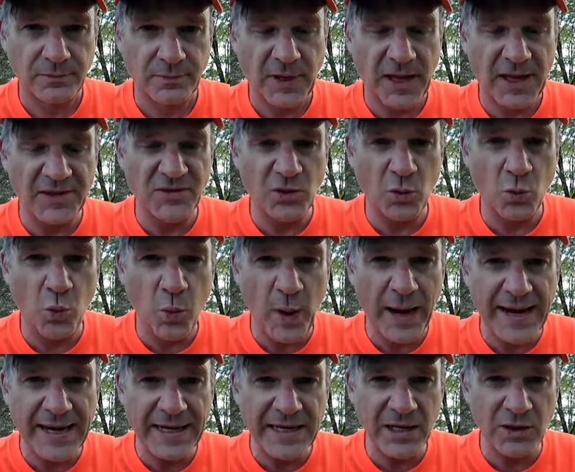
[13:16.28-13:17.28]
It's a
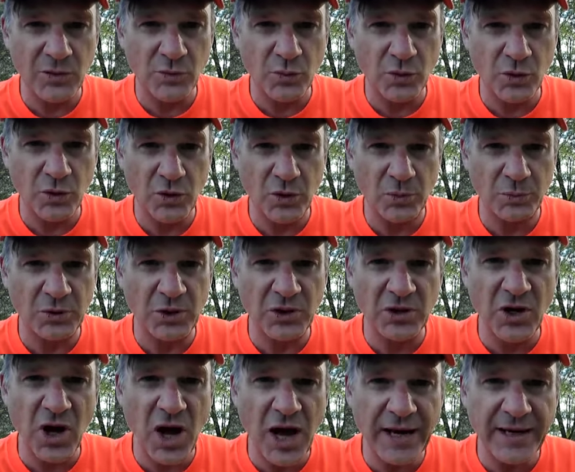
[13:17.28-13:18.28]
waiting room. You're
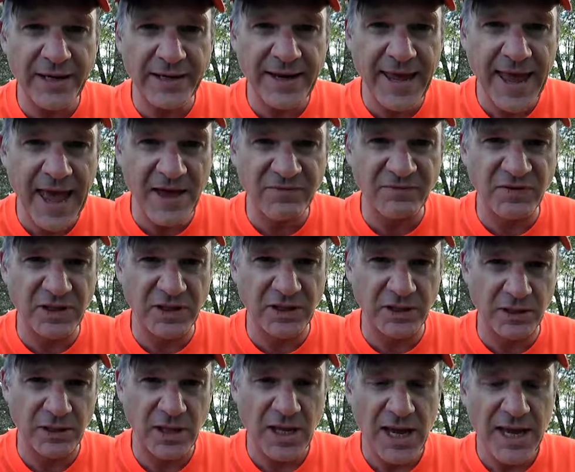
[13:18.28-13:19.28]
not in heaven.
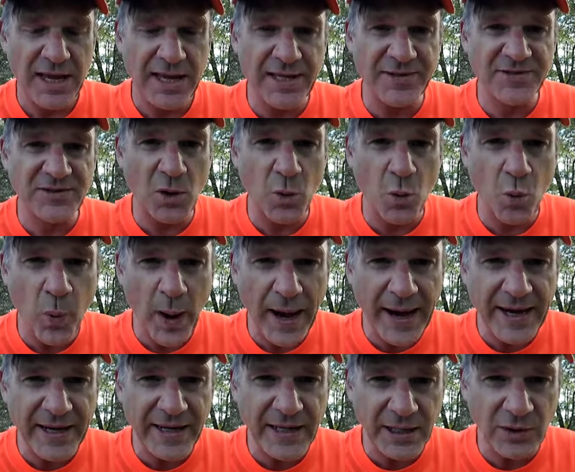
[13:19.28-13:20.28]
It's a
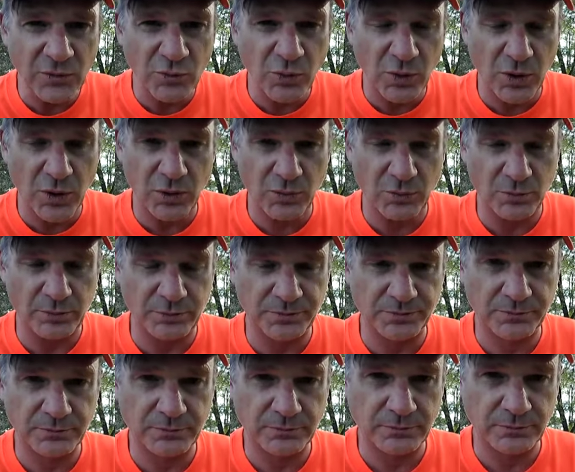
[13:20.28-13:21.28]
waiting room.
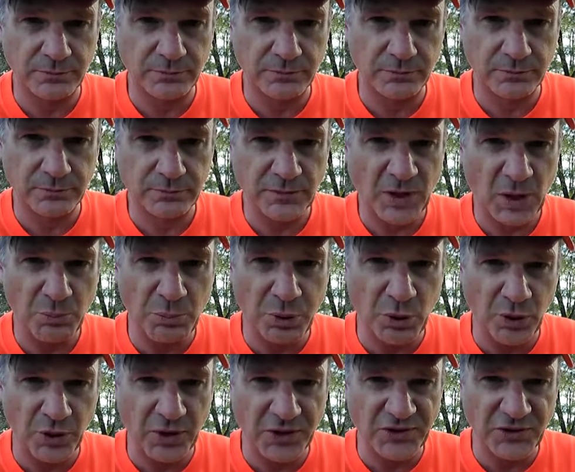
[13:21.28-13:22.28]

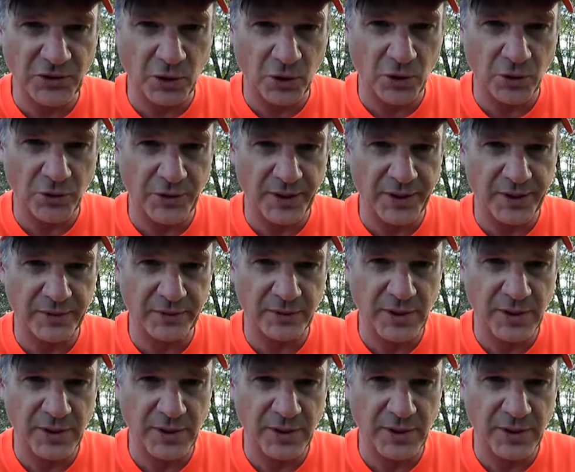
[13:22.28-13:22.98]
Purgatory.